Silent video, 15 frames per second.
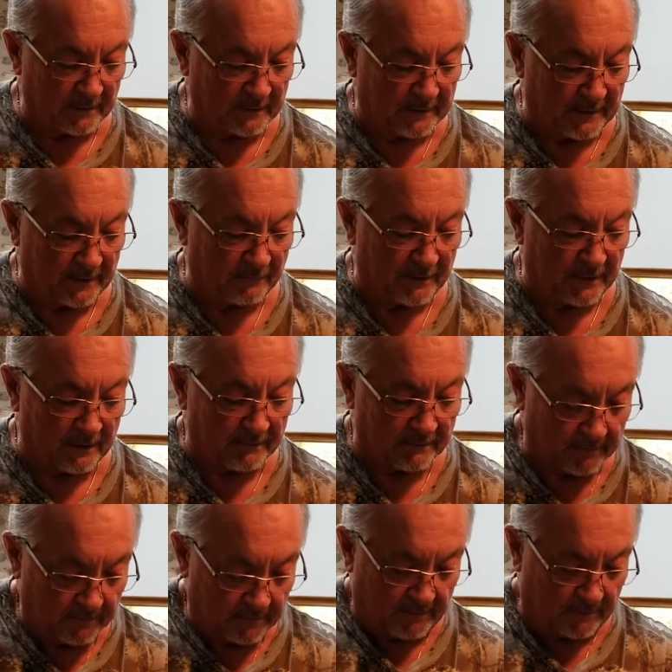Get over
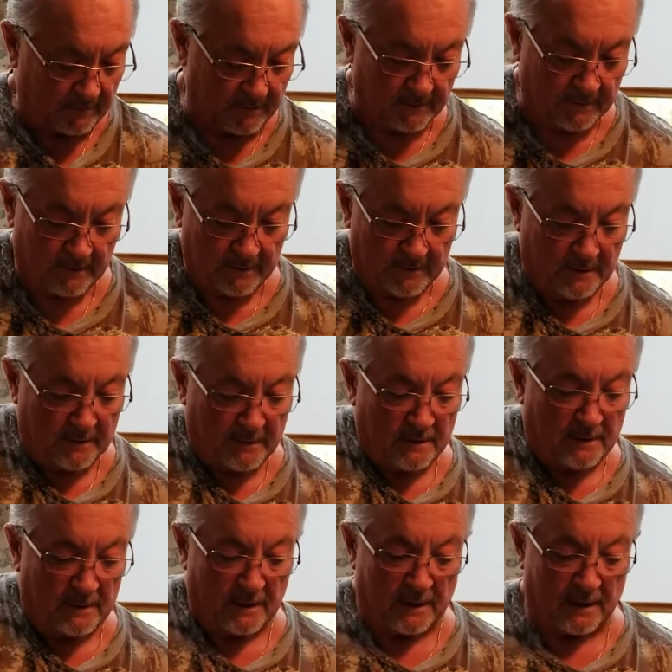
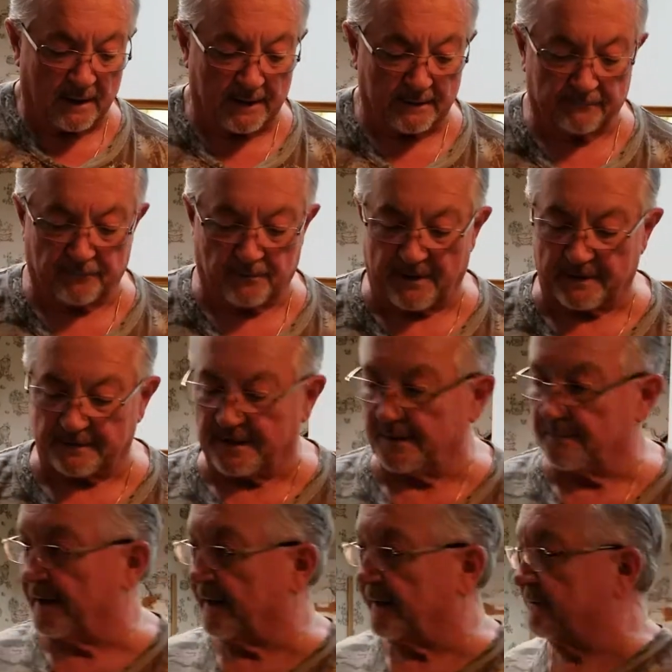there. All right, for about 10
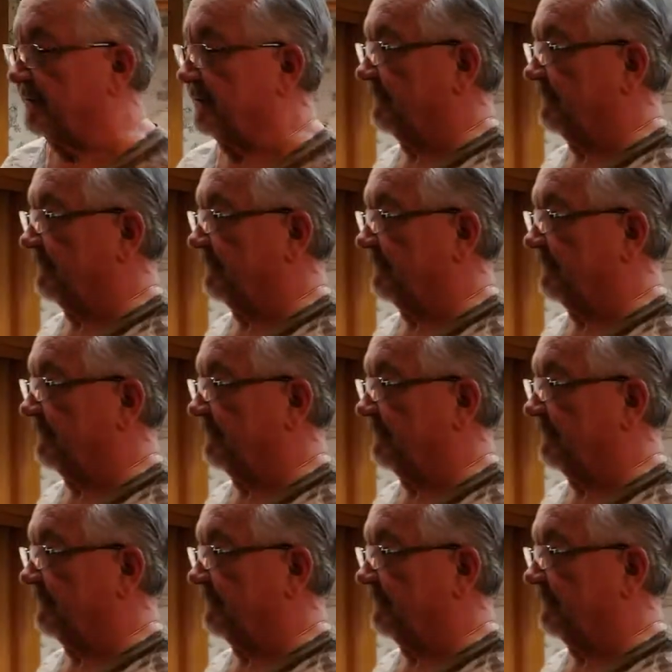minutes.